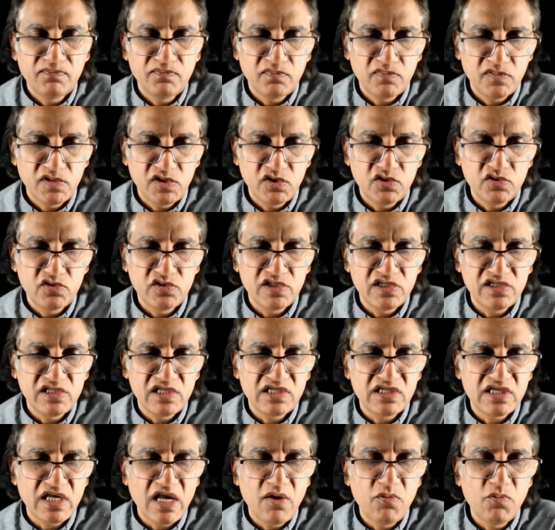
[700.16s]
he uses
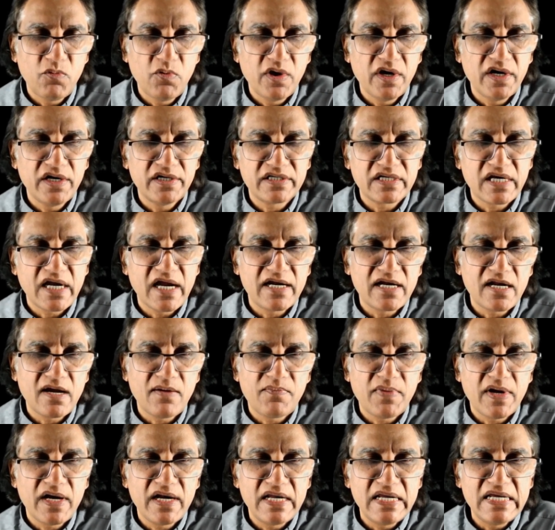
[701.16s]
the same words, "Get
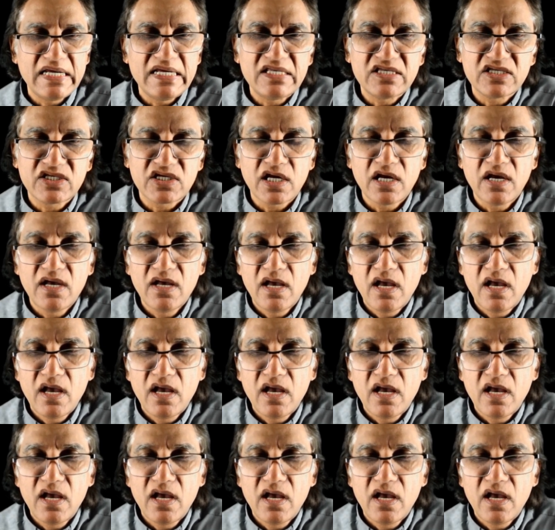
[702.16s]
up and eat."